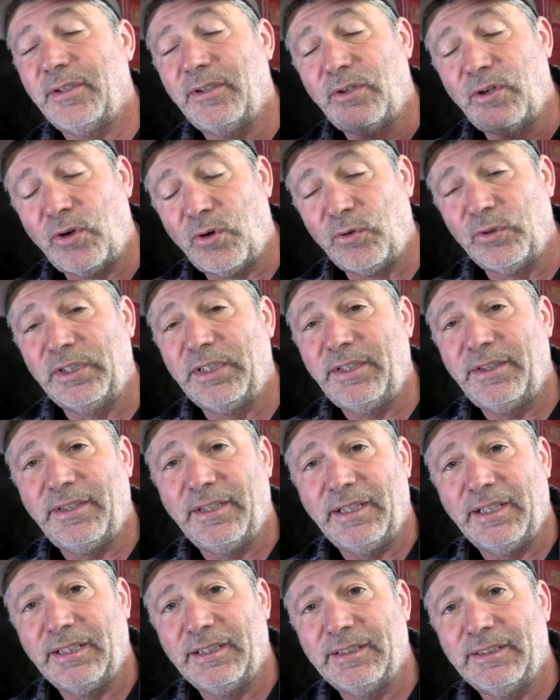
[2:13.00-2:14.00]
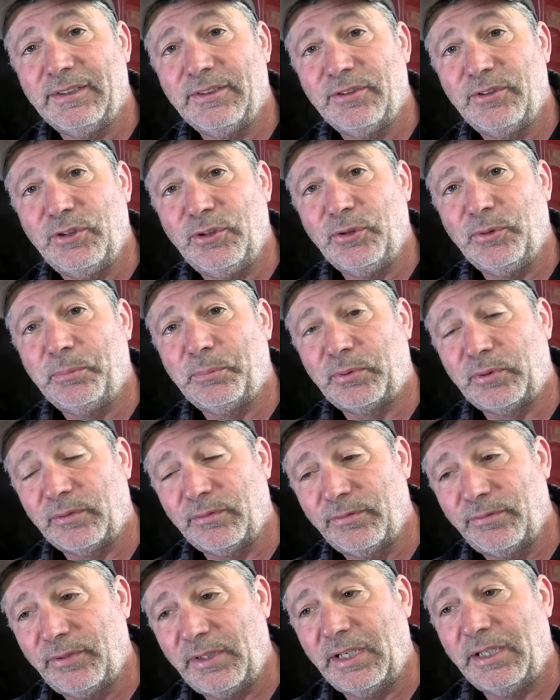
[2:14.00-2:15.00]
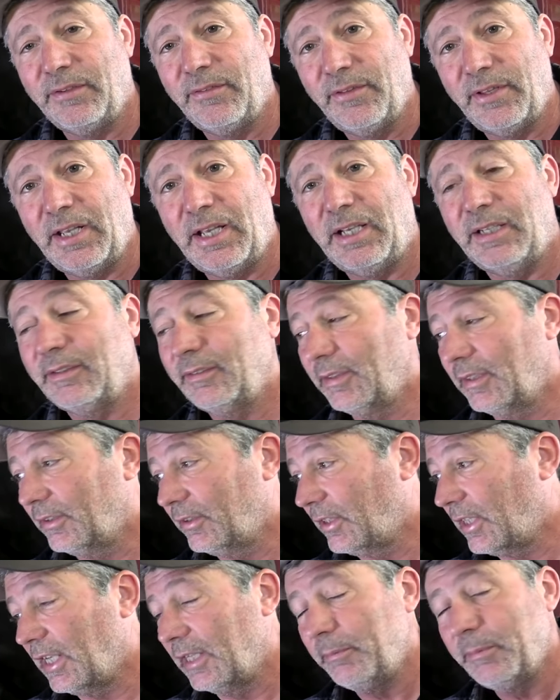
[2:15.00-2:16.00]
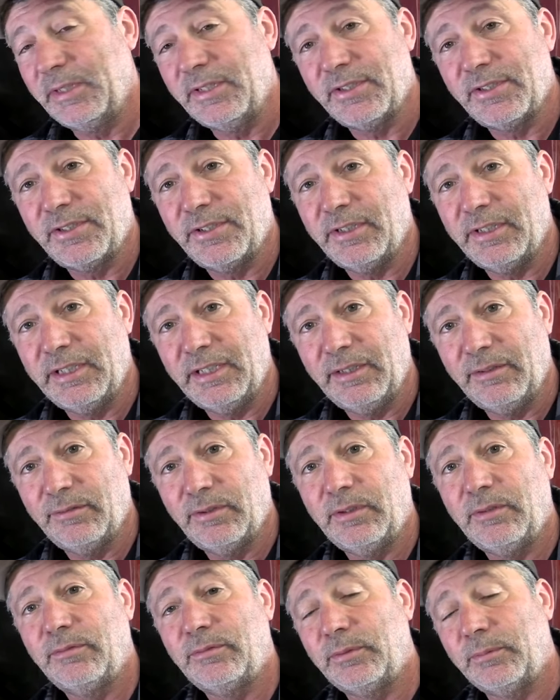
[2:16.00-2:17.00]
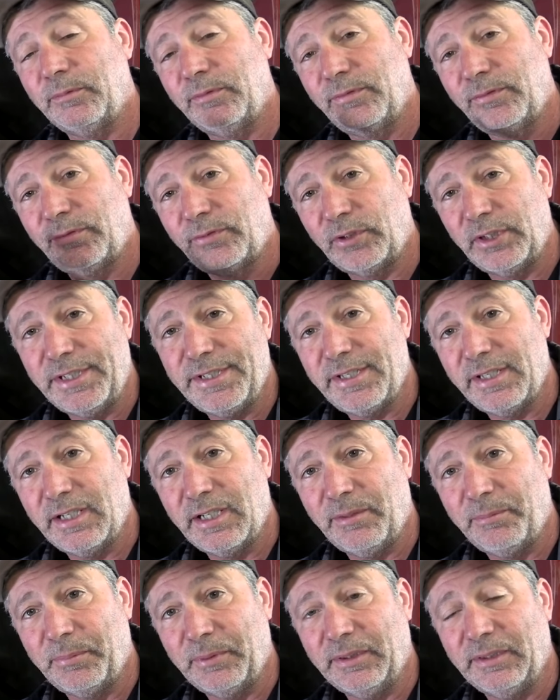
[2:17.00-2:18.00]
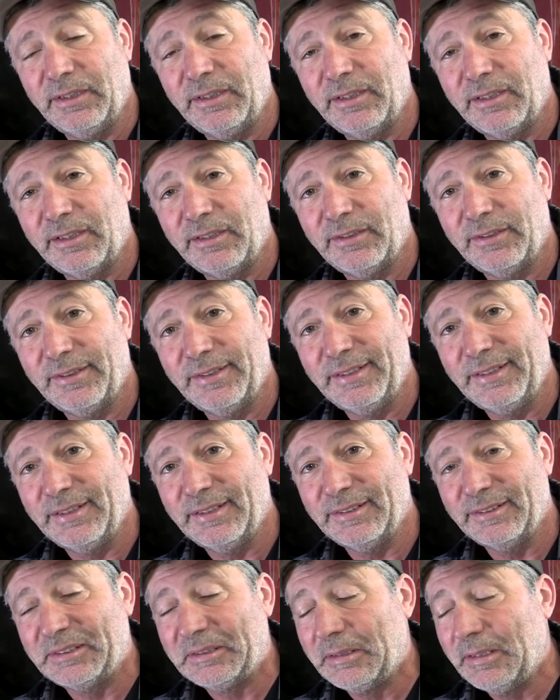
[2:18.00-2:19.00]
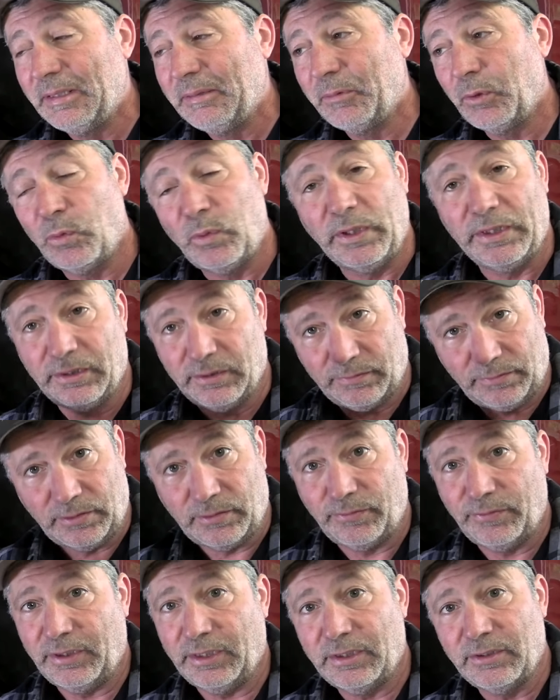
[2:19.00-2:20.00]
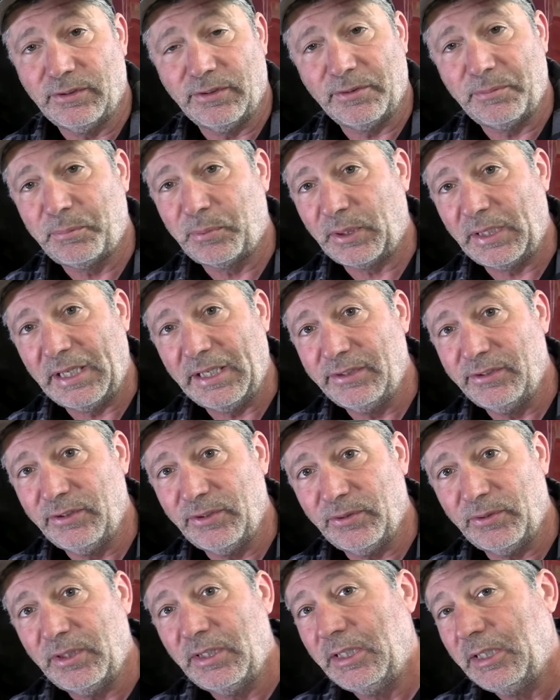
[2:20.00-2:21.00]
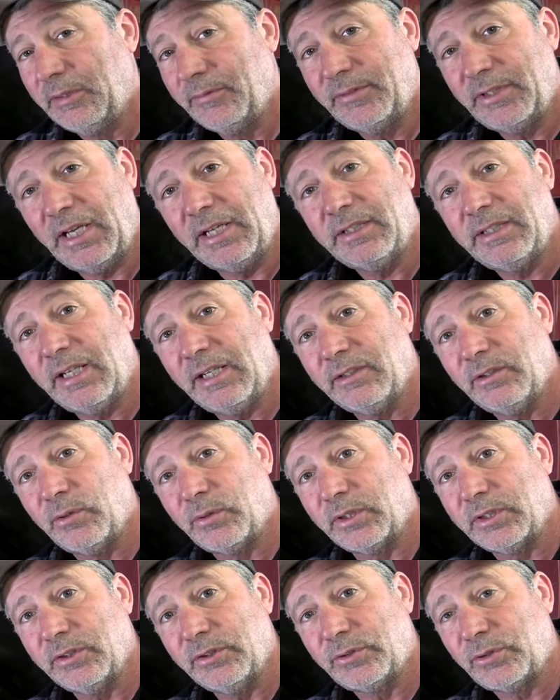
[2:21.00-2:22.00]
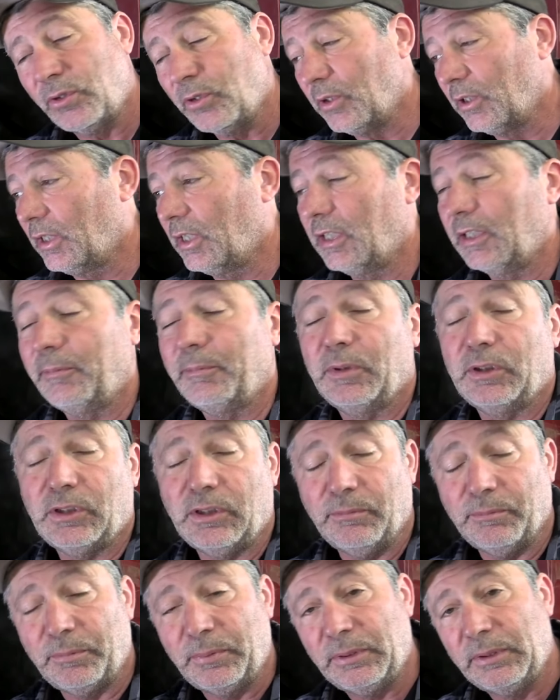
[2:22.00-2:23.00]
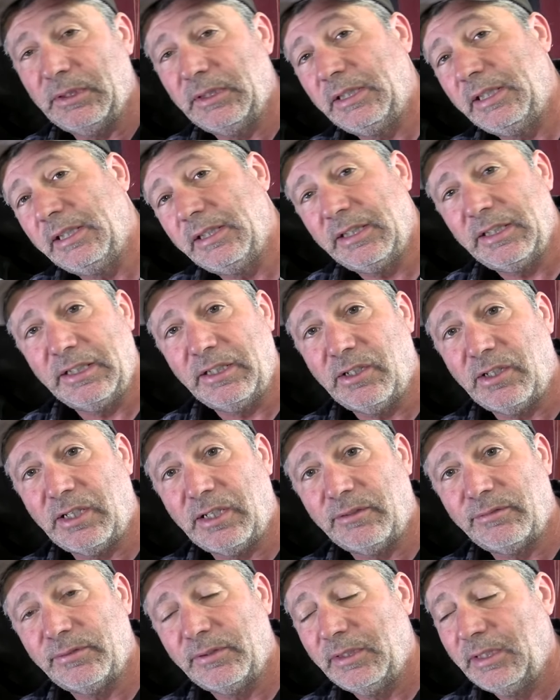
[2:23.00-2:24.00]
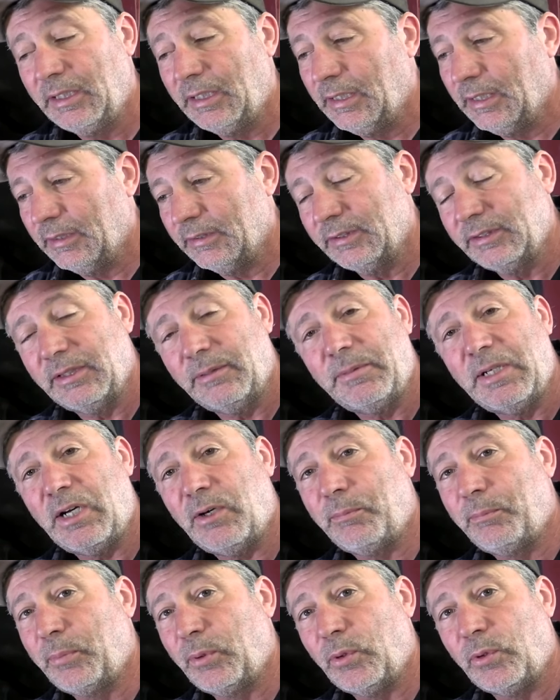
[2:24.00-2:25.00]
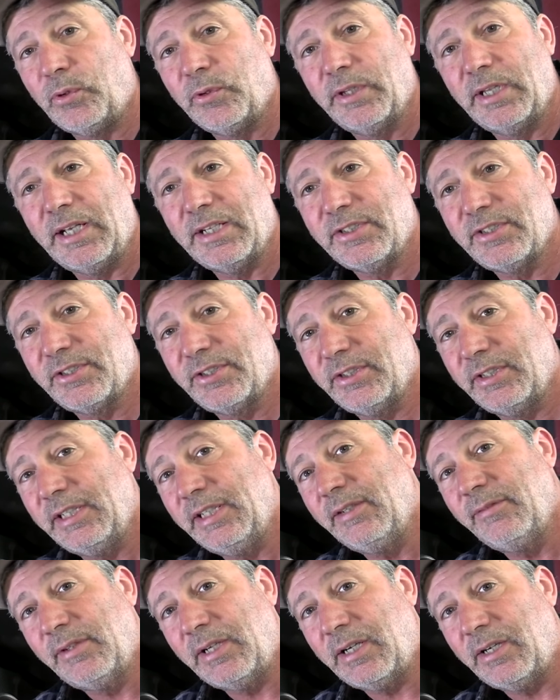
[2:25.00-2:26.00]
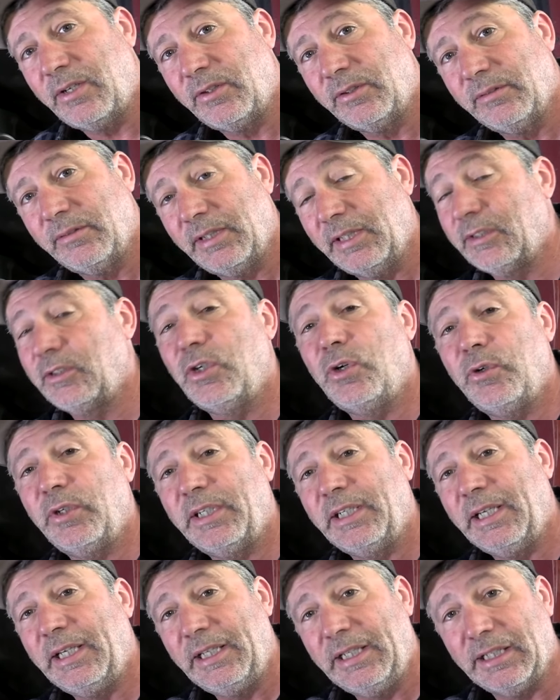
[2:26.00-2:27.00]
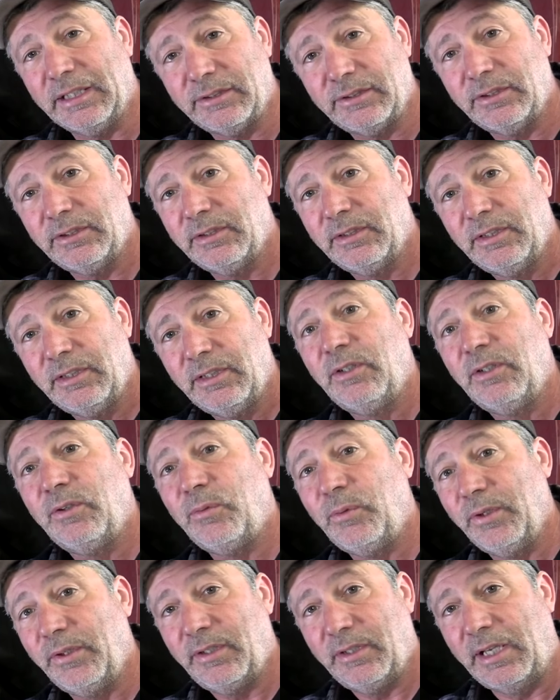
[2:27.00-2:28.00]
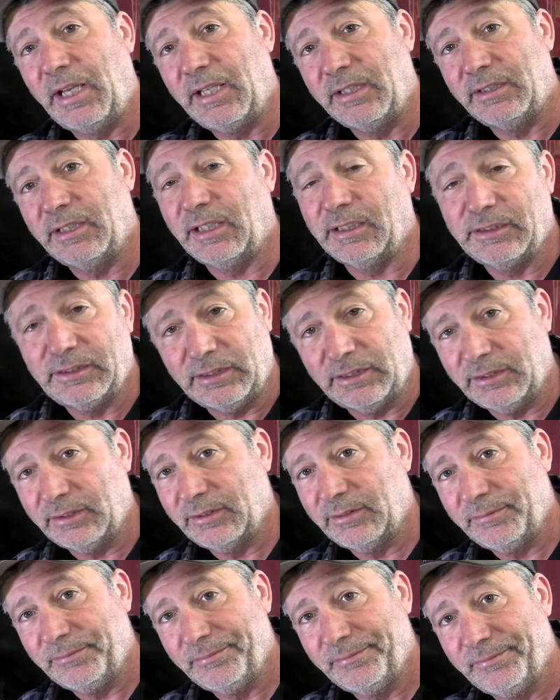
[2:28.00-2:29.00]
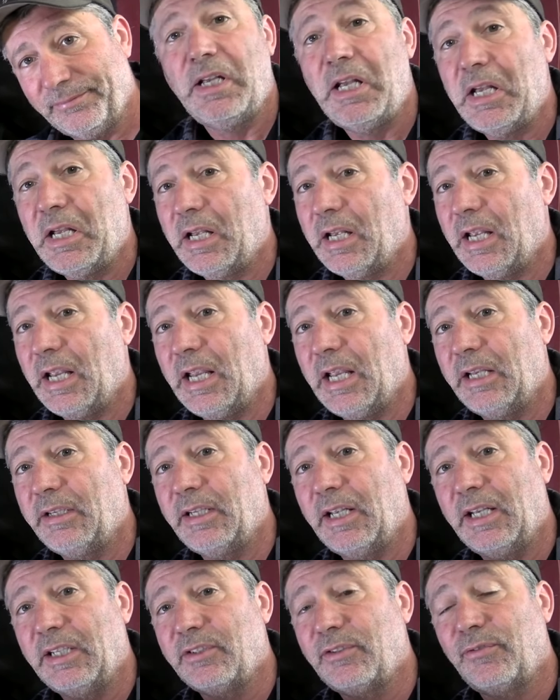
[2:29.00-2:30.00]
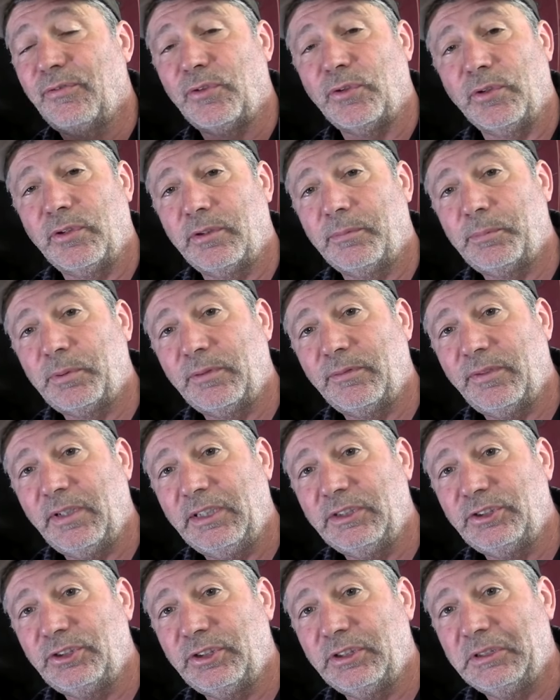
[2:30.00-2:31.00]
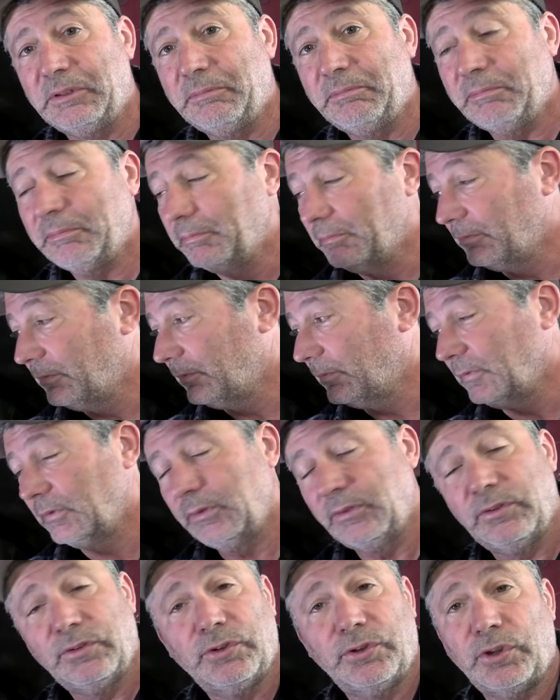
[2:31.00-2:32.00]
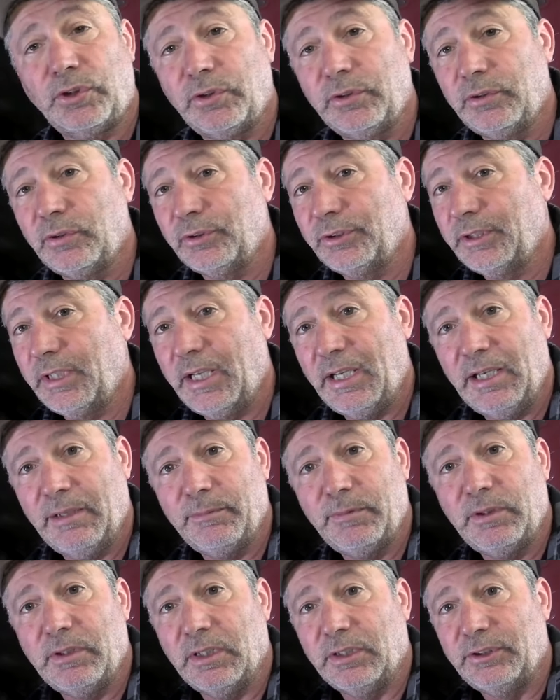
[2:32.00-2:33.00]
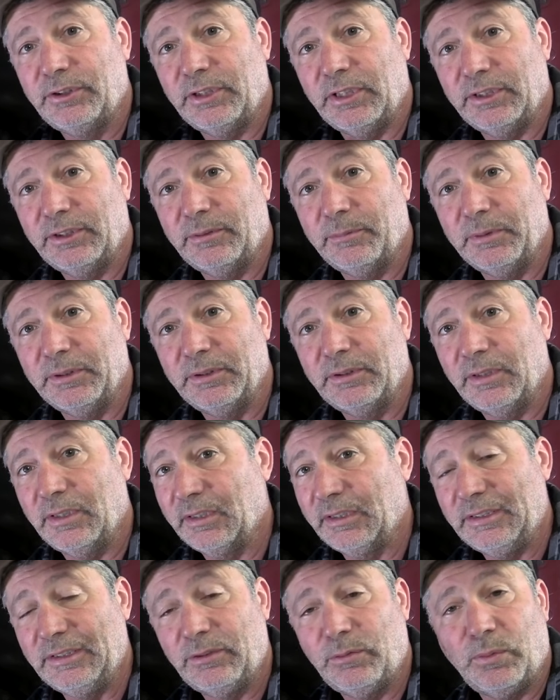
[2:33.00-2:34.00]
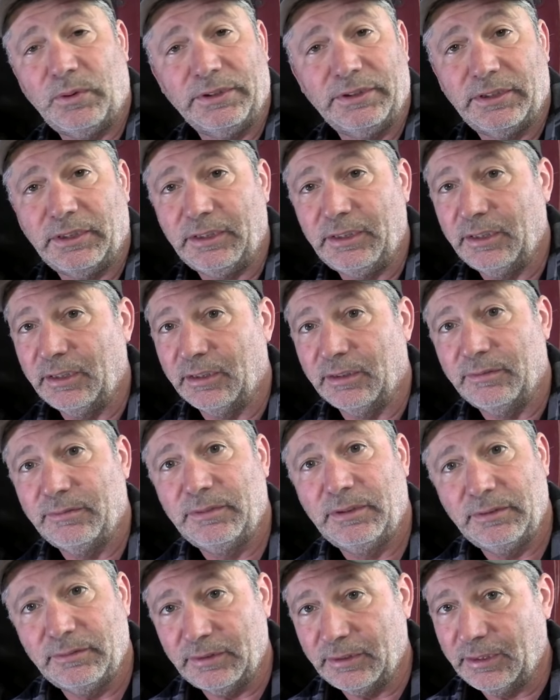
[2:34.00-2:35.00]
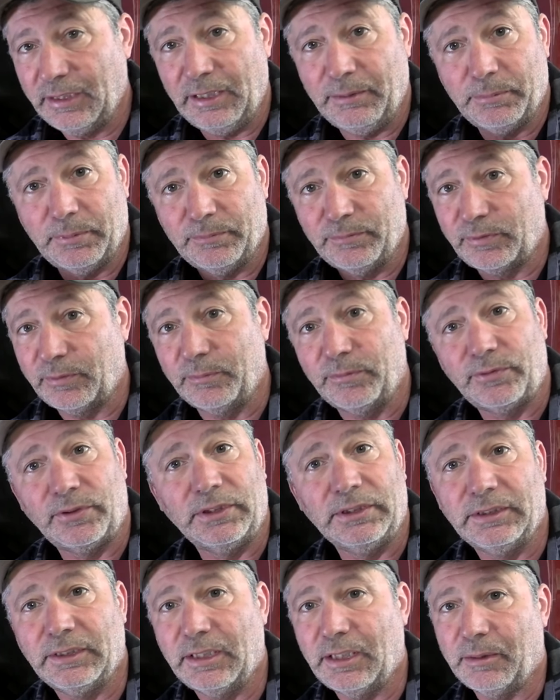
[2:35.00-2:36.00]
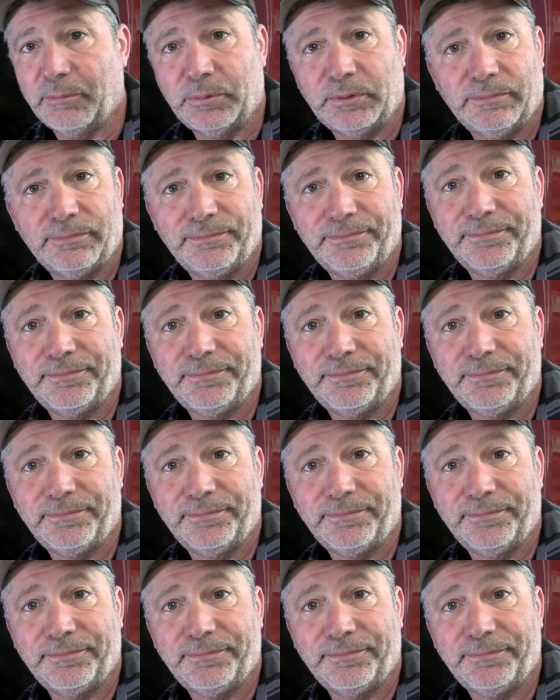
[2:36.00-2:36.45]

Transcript: the only thing to prevent that alignment sleeve from freezing up in there is, when the vehicle is brand new, take that lower control arm completely off, somehow pull that sleeve out and coating it with anti-seize. And as further prevention, turn those cam adjustments at least once a year to keep them from freezing up.